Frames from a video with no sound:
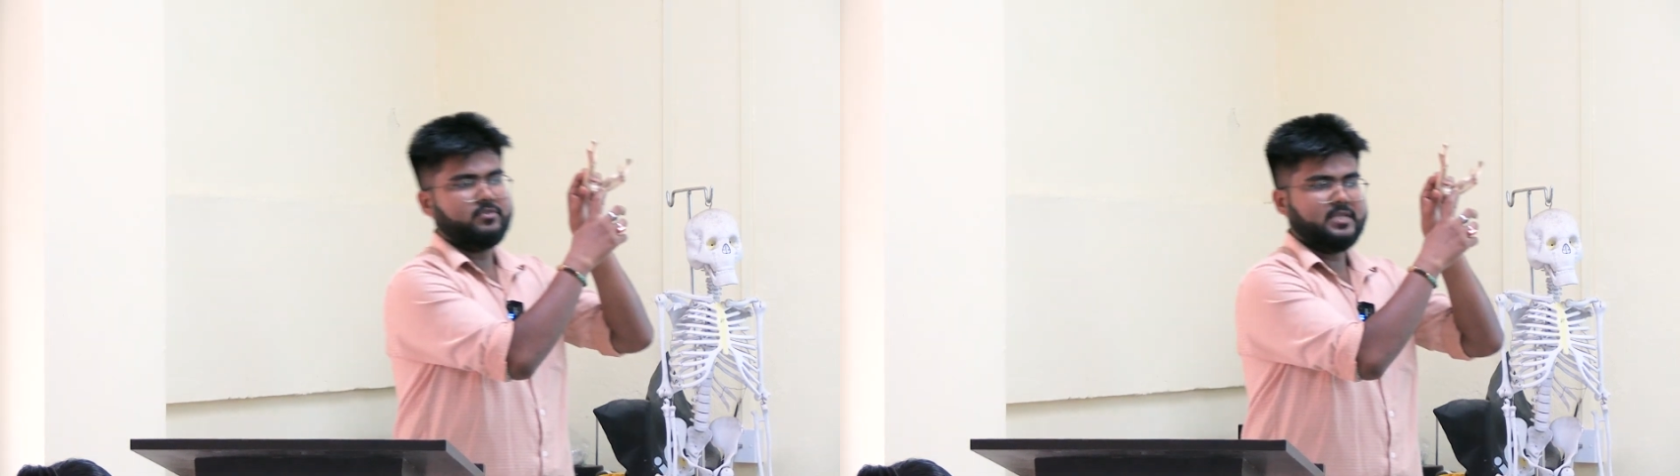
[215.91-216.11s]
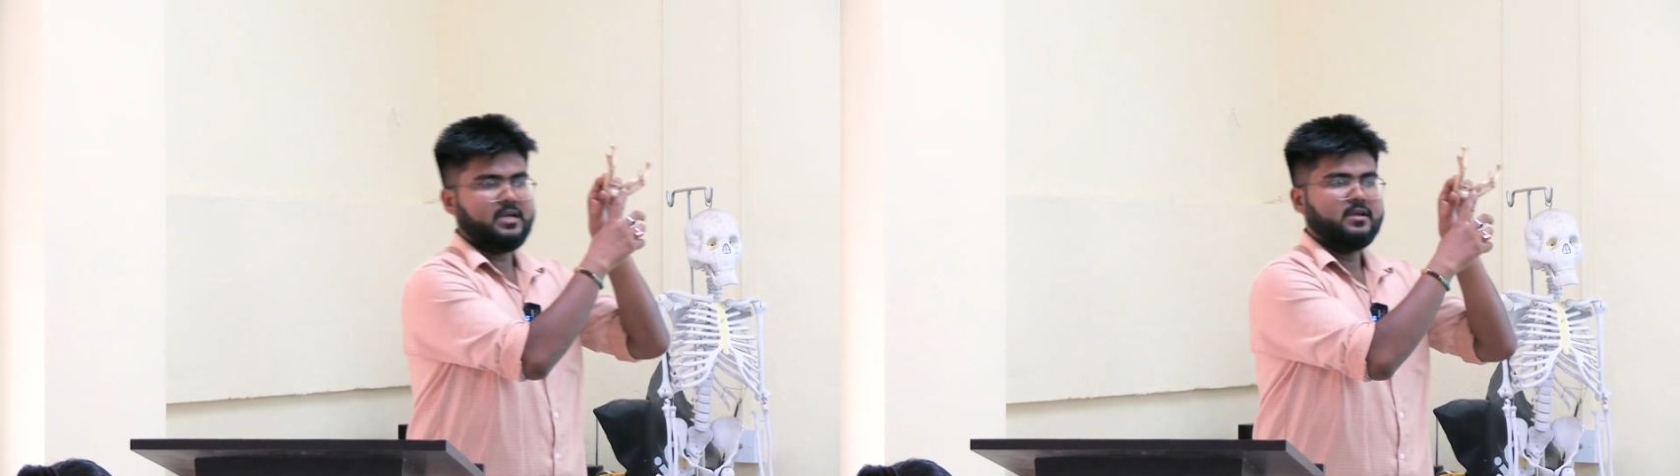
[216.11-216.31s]

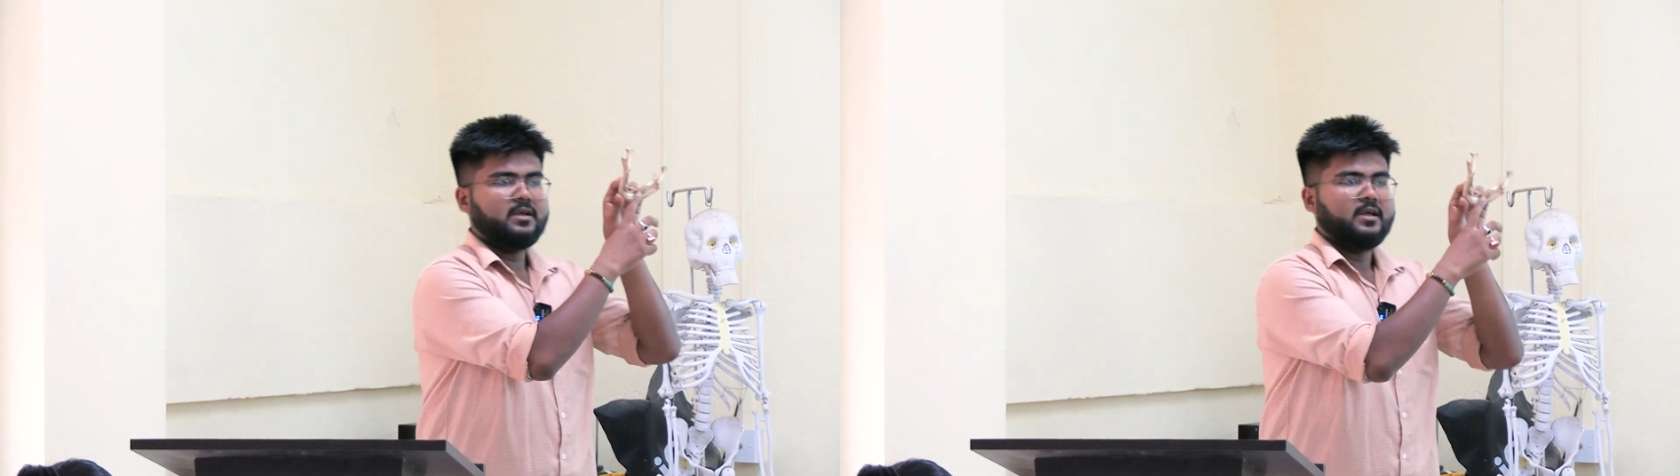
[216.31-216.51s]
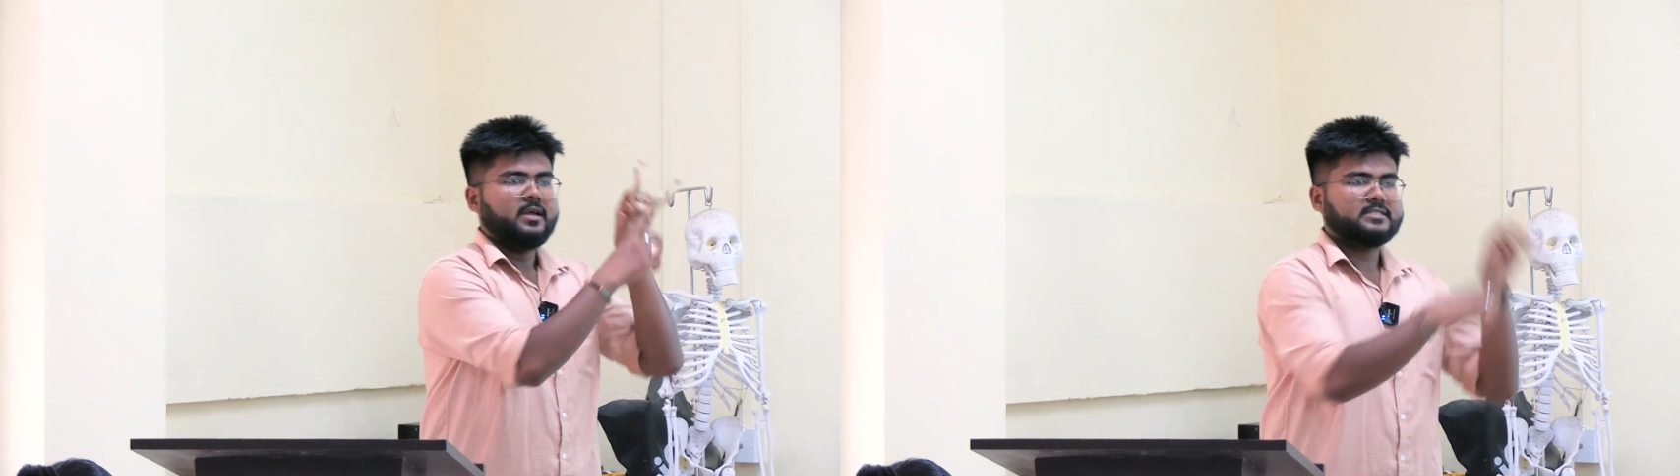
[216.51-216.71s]
fossa,
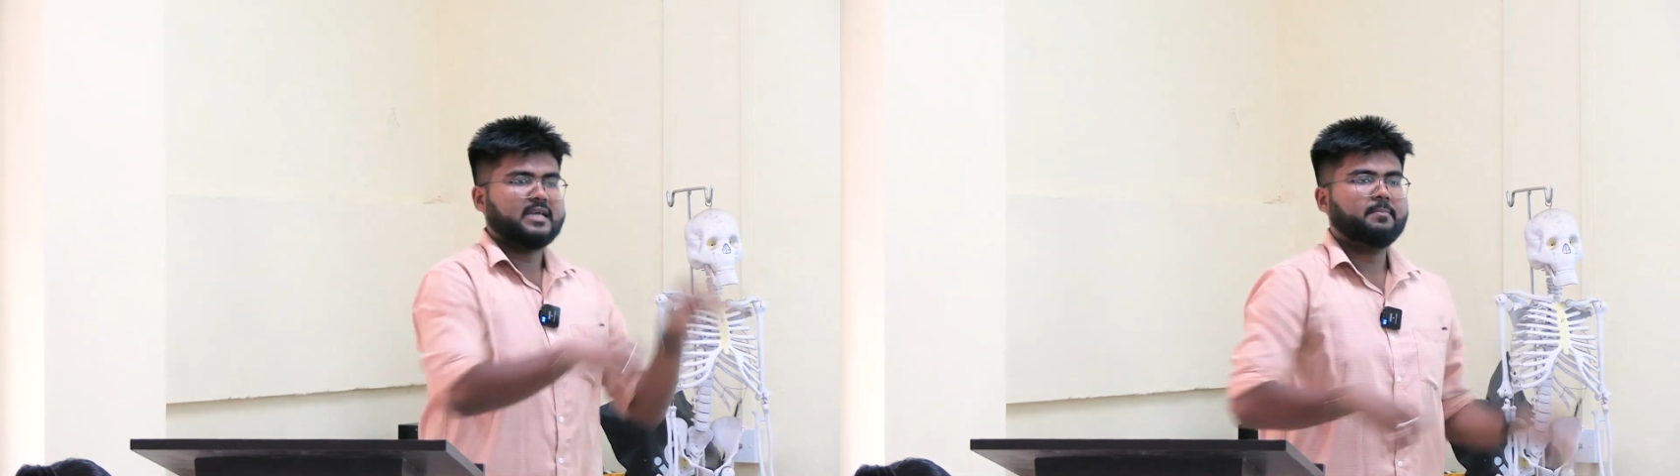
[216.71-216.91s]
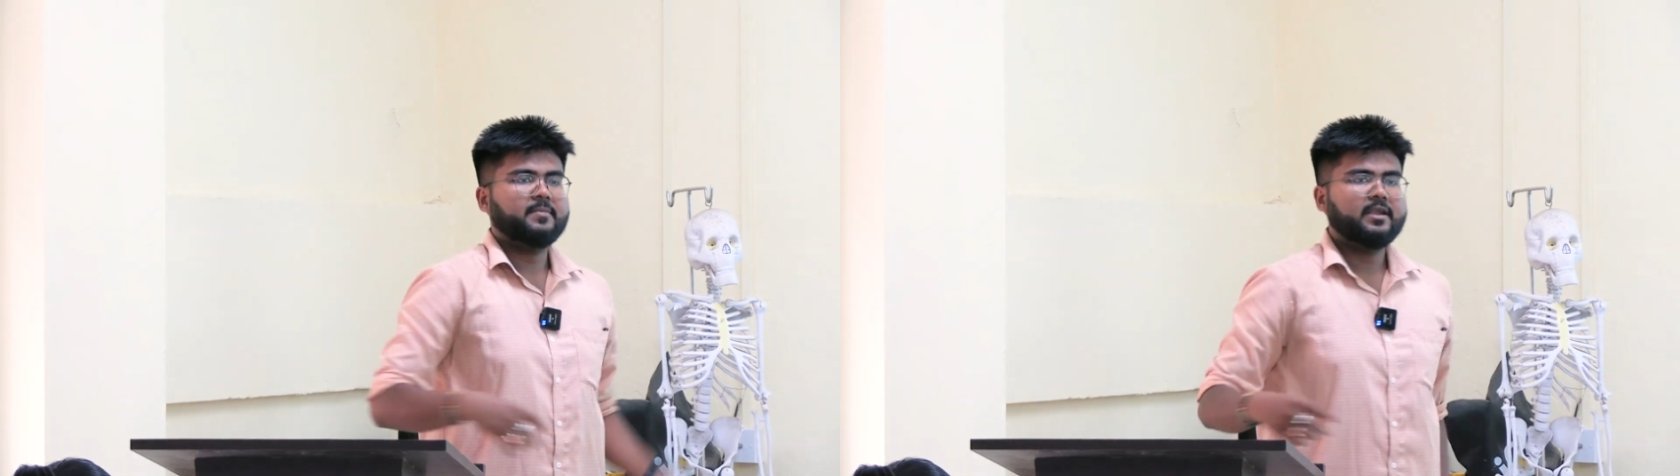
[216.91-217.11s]

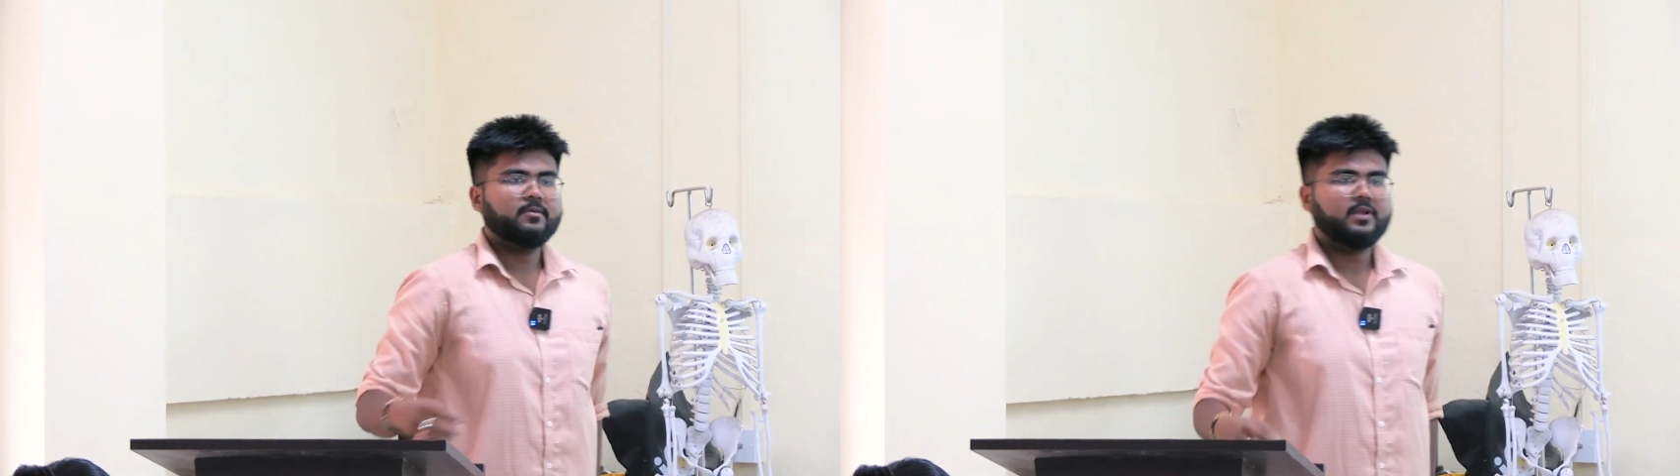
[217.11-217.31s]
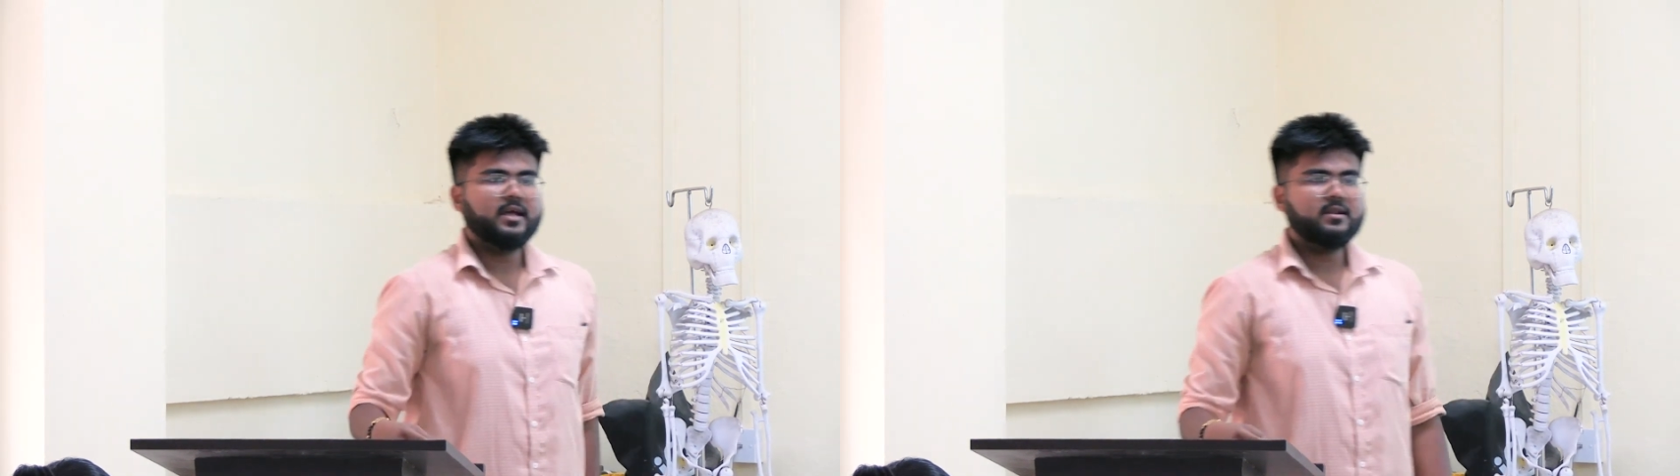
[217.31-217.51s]

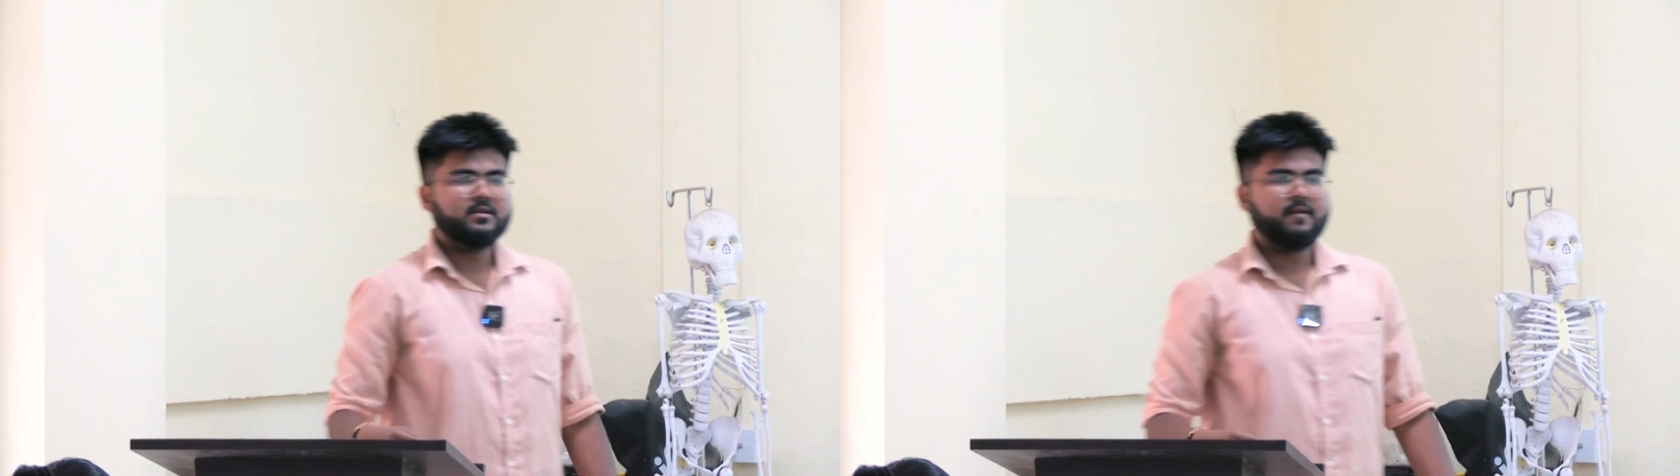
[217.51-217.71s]
submandibular